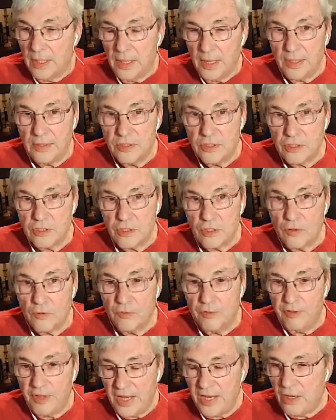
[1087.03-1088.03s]
And
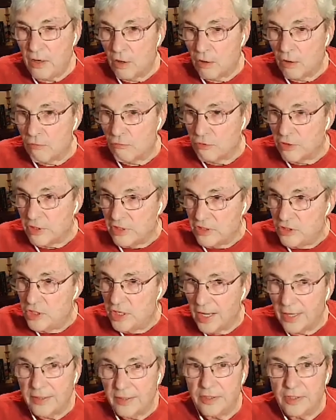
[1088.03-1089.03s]
so they are
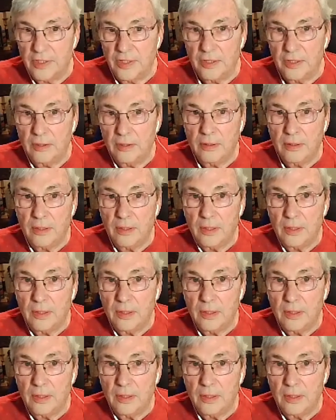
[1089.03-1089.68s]
rejecting